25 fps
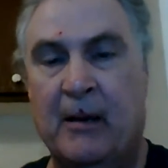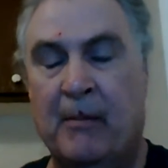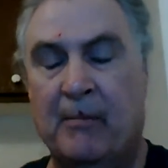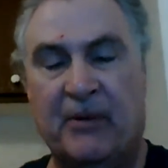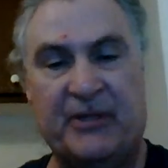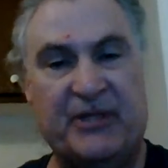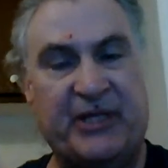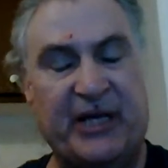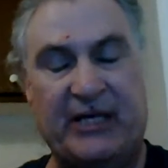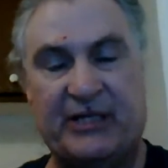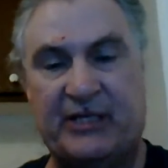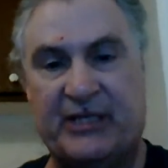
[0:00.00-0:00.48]

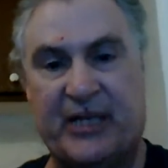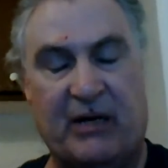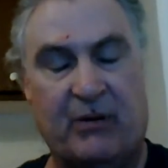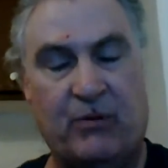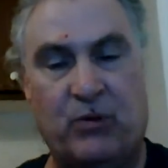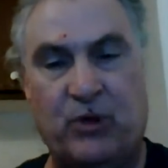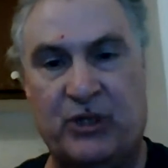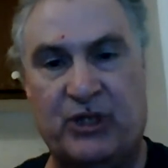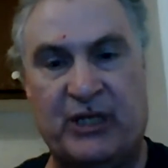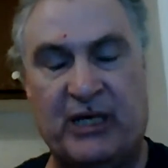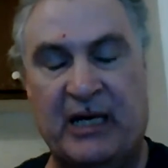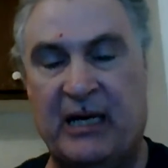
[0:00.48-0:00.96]
But that's not
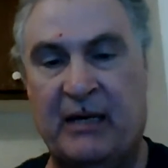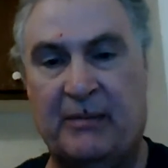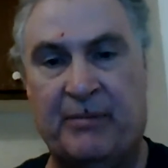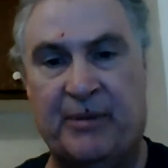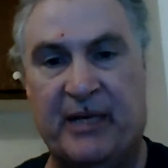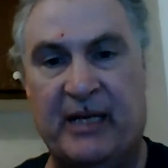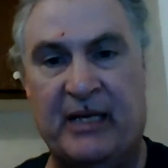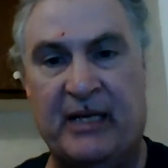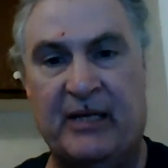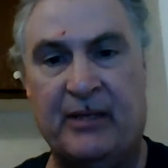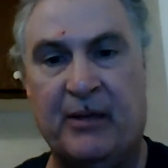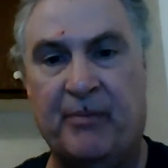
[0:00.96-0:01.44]
what's
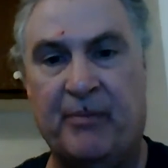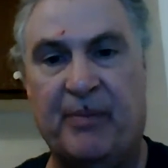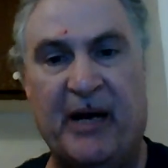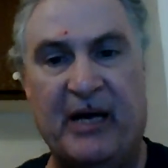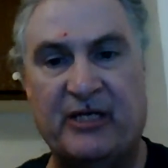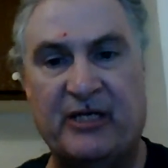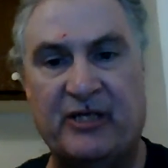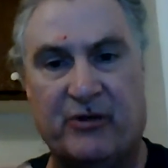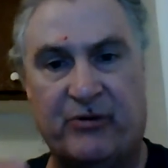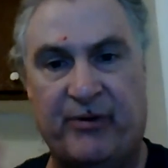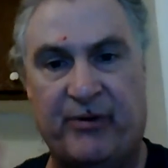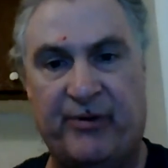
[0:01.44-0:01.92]
happening. The
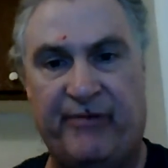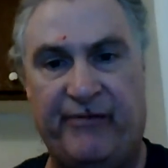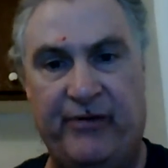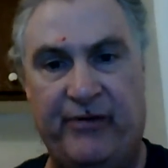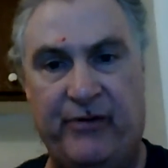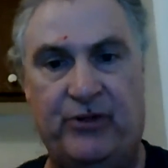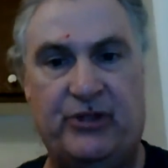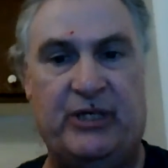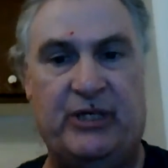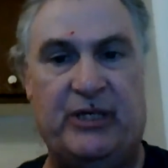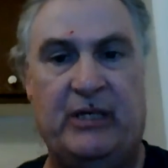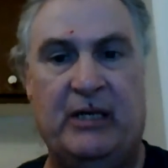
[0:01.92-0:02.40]
banks are
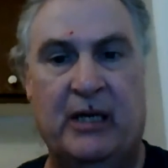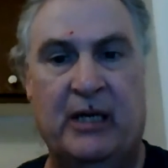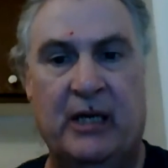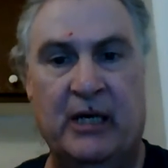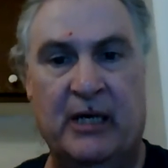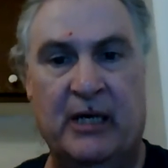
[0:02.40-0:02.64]
refusing